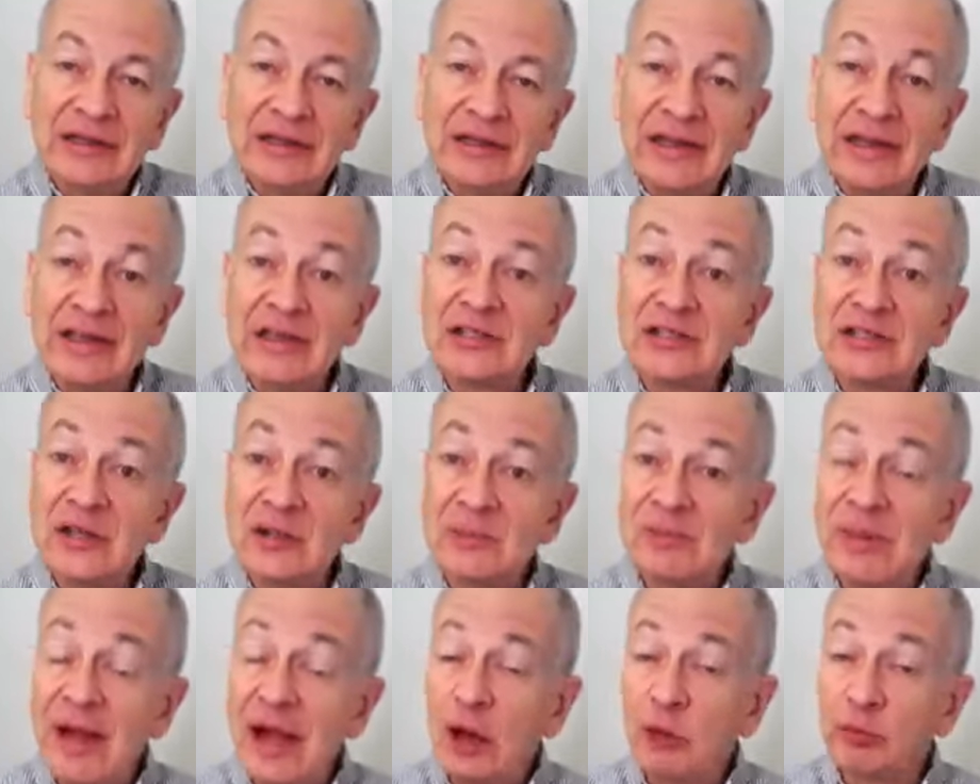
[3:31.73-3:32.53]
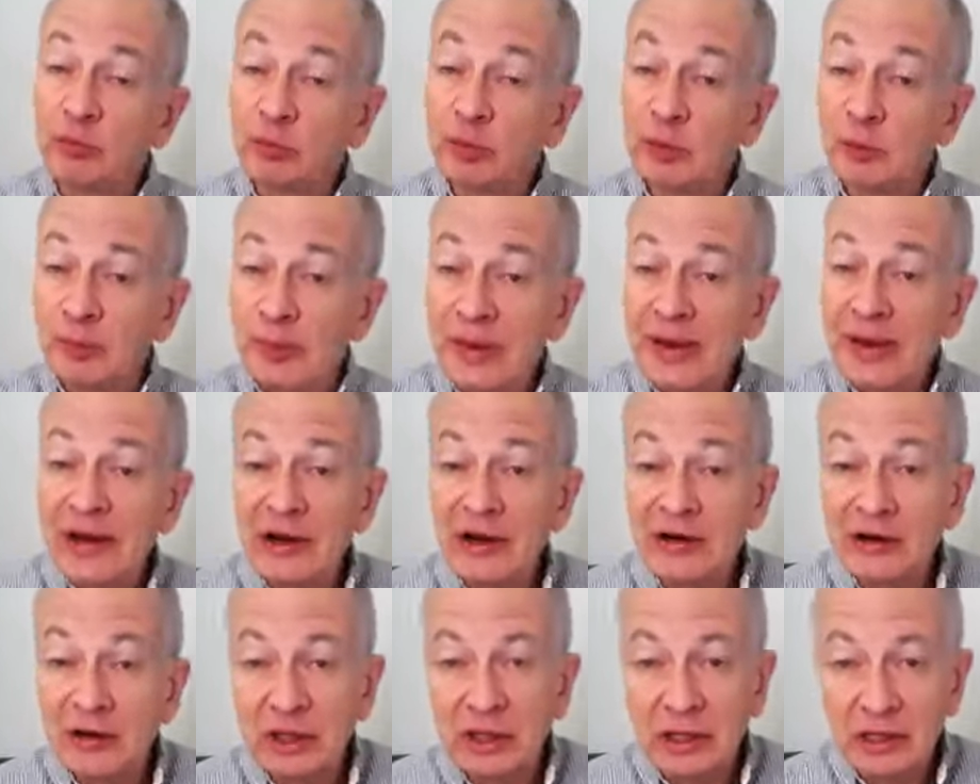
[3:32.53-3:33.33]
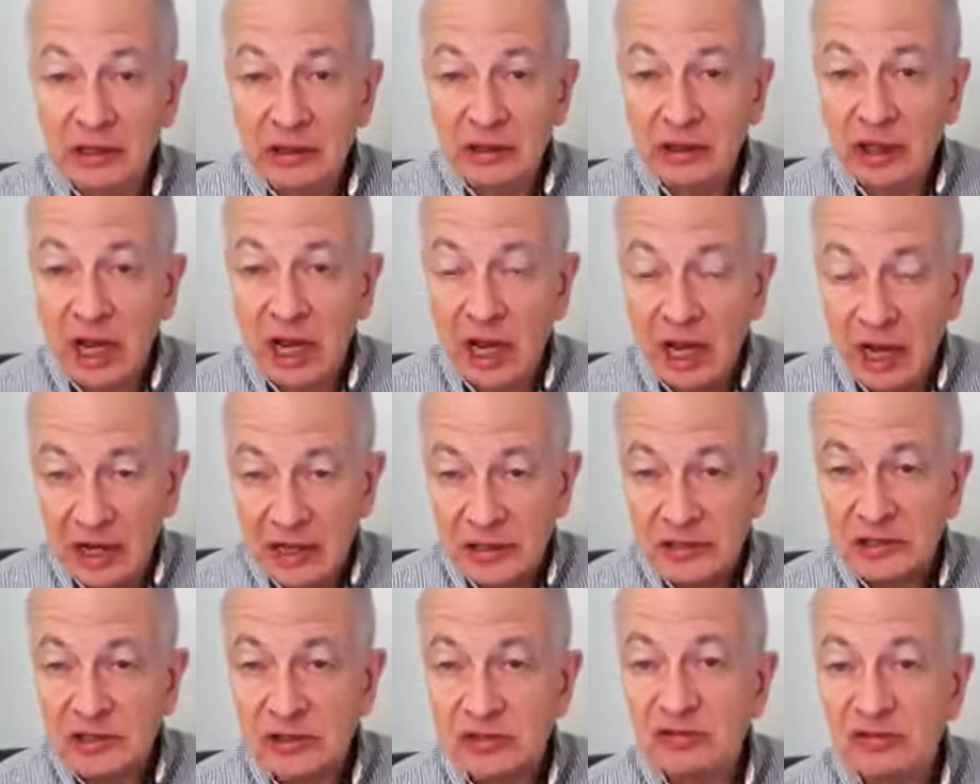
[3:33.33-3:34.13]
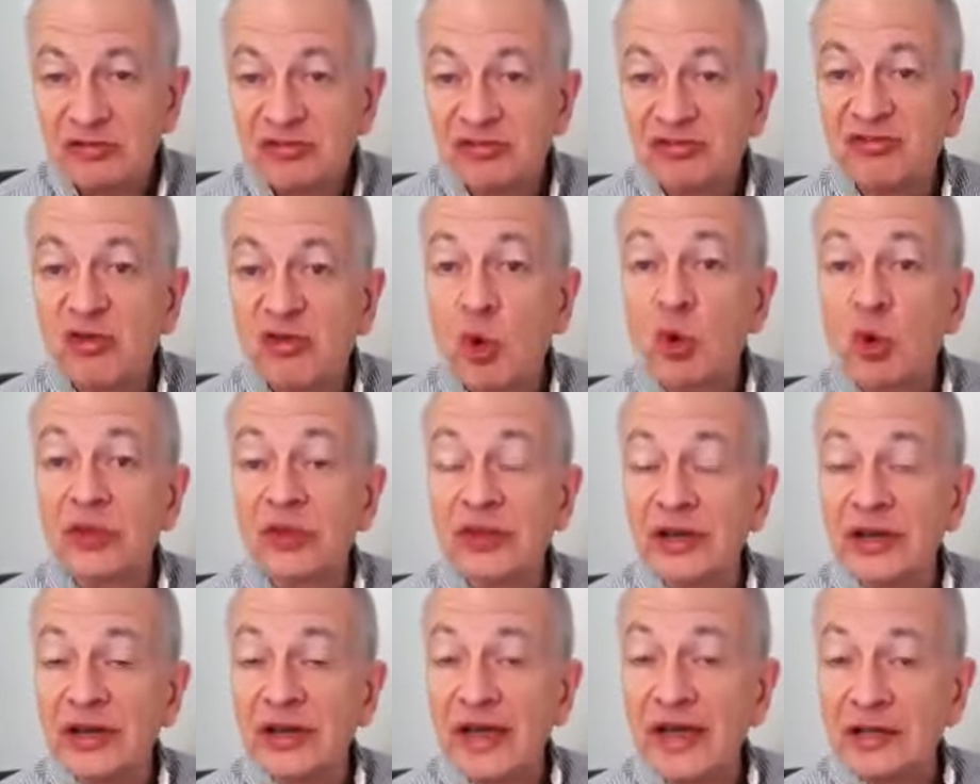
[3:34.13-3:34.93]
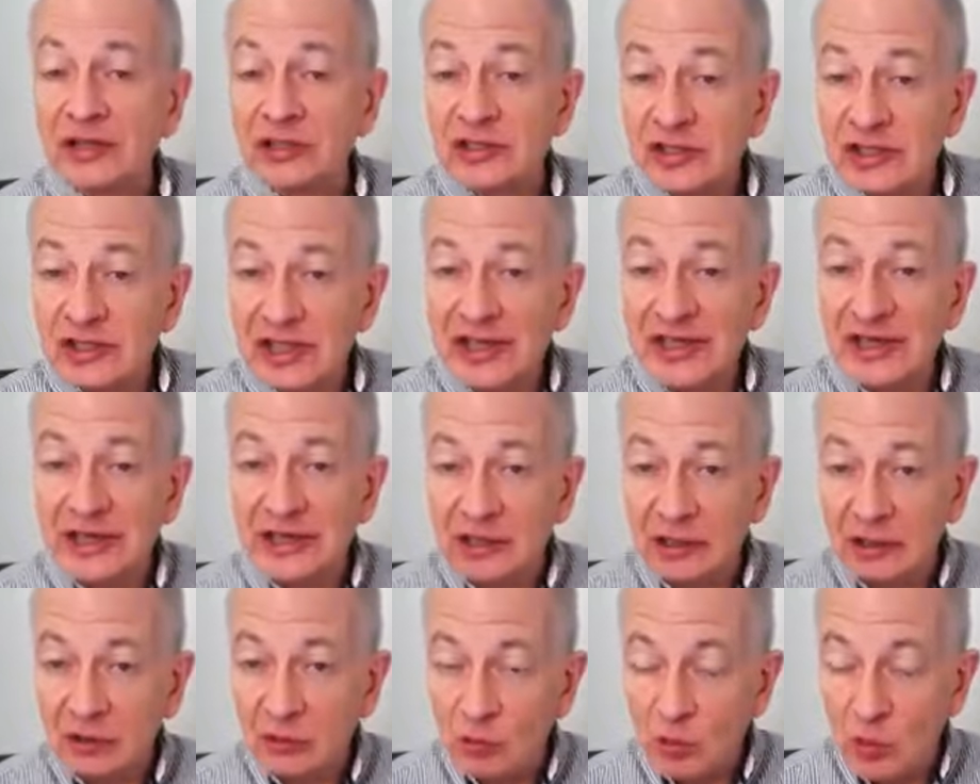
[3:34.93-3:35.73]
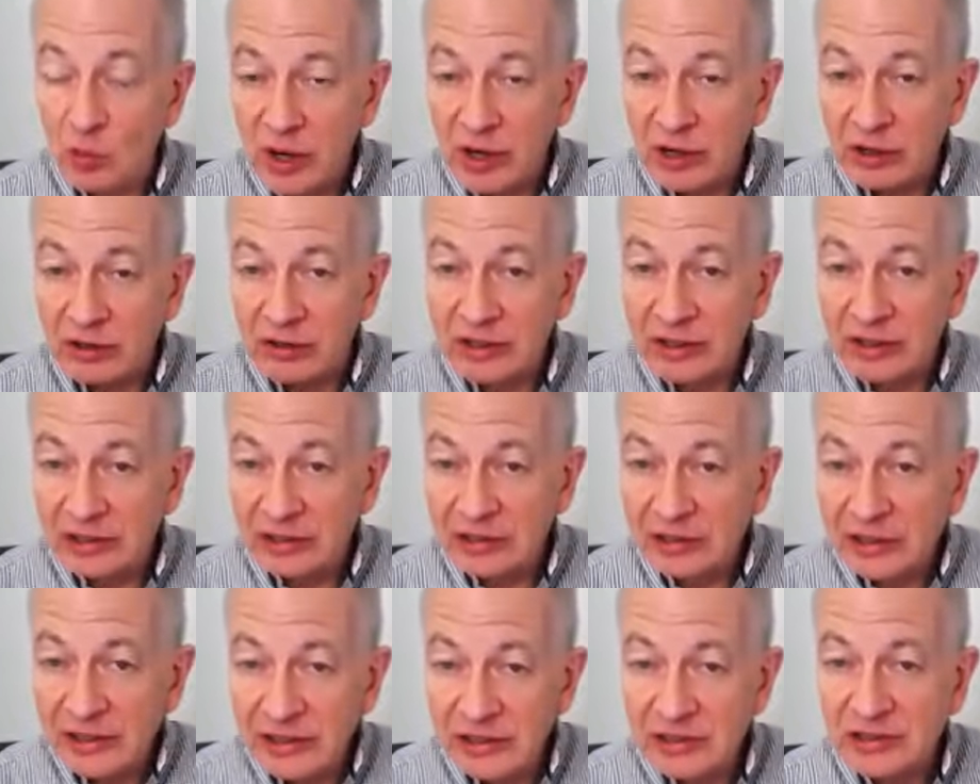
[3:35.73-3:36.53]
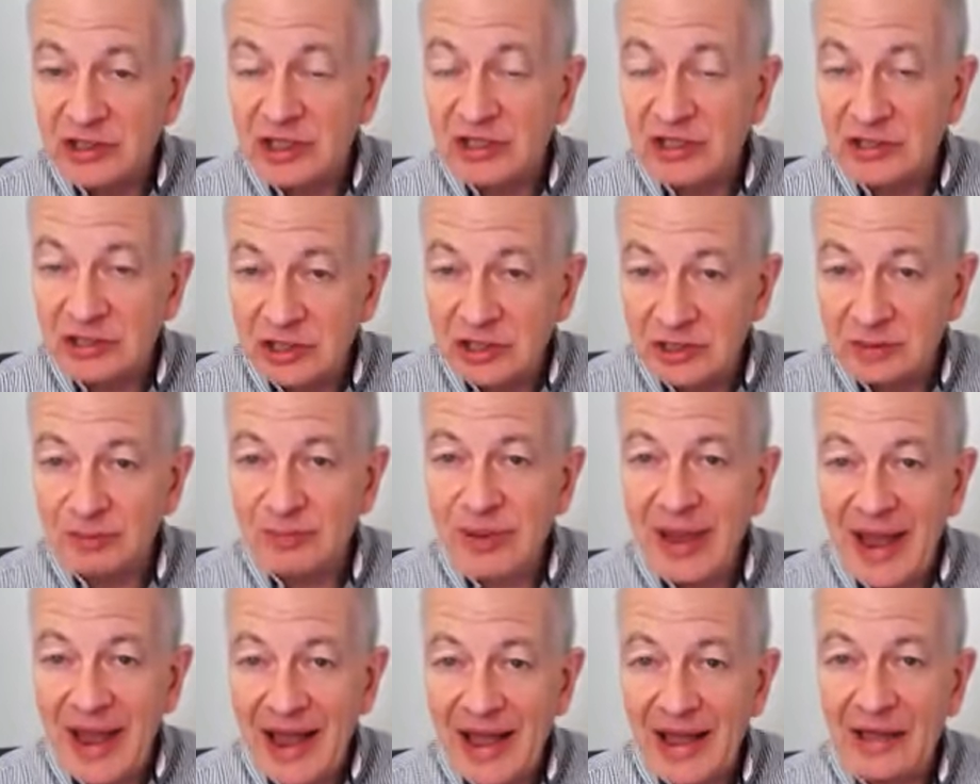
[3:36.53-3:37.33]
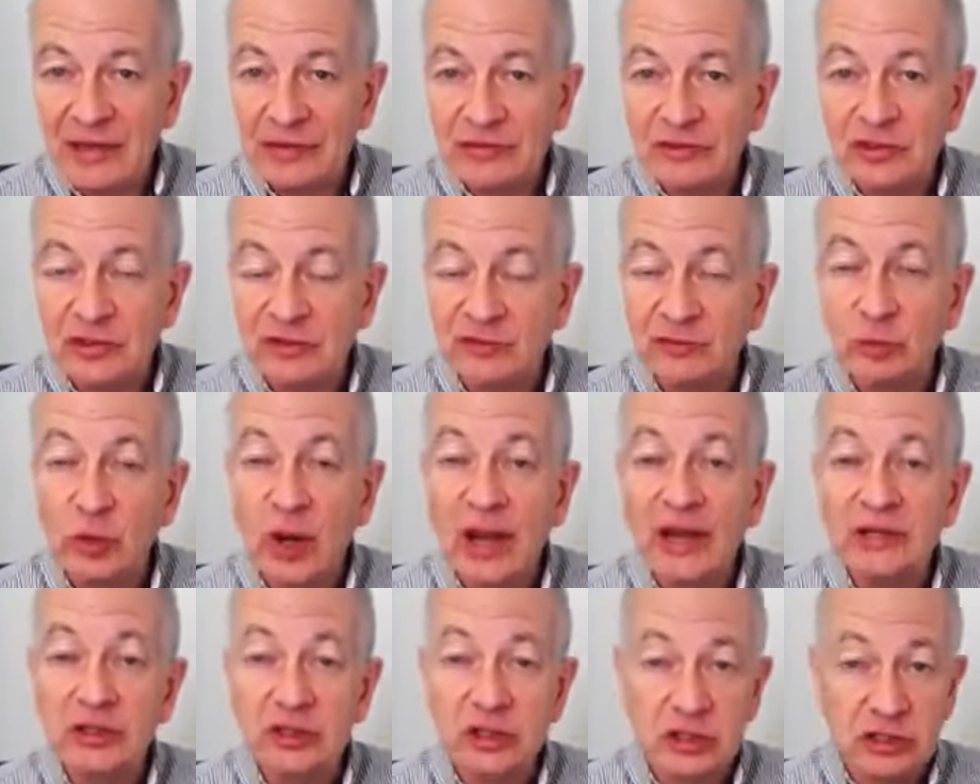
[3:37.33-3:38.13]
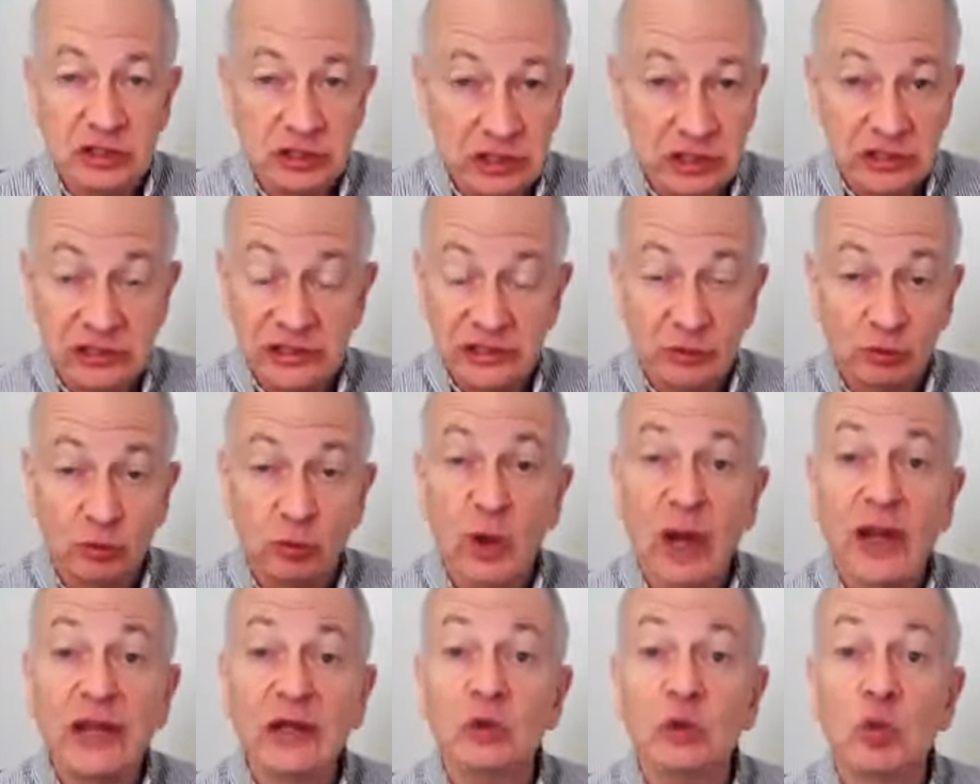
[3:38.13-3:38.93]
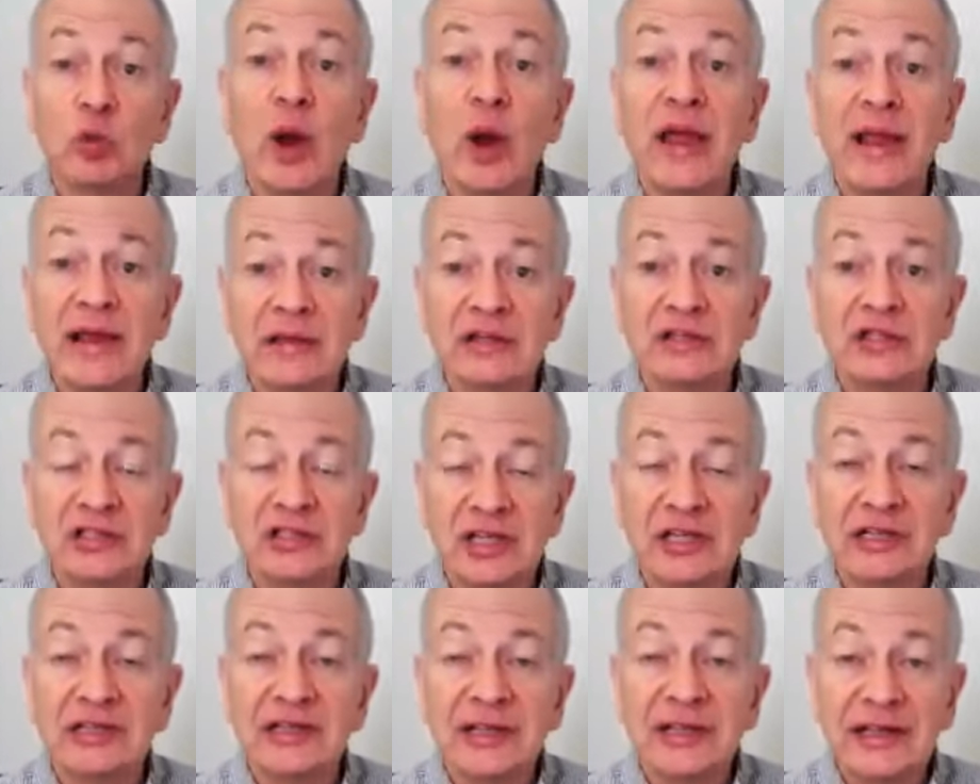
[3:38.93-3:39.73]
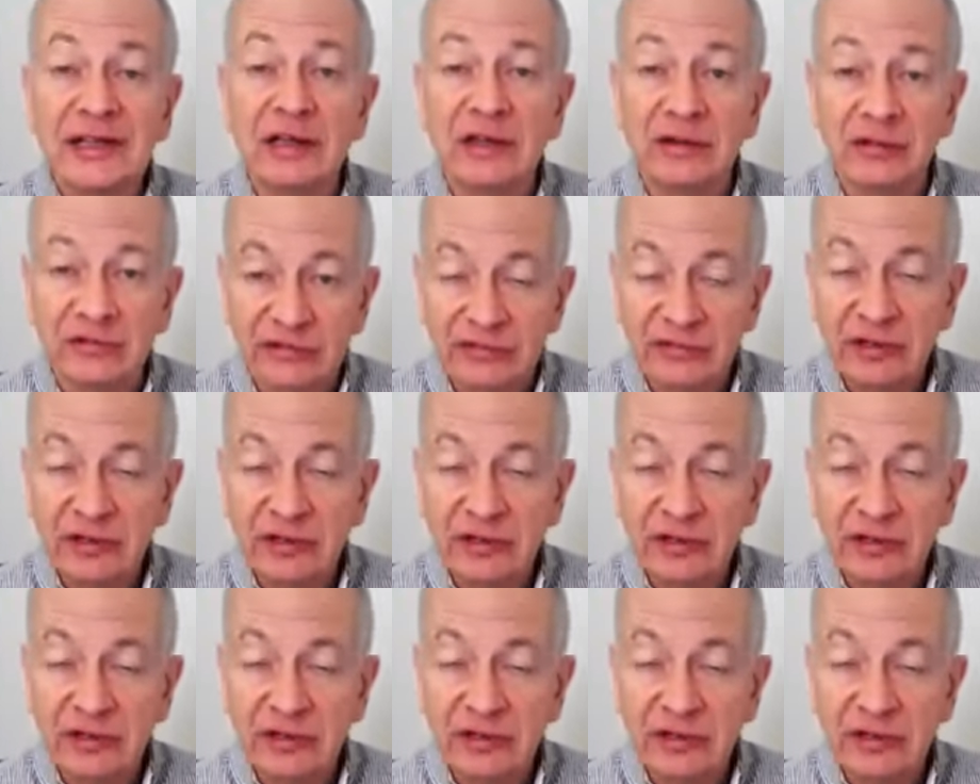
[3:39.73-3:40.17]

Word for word: is about preparing us for the next thing, where he leads us in paths of righteousness and right ways to live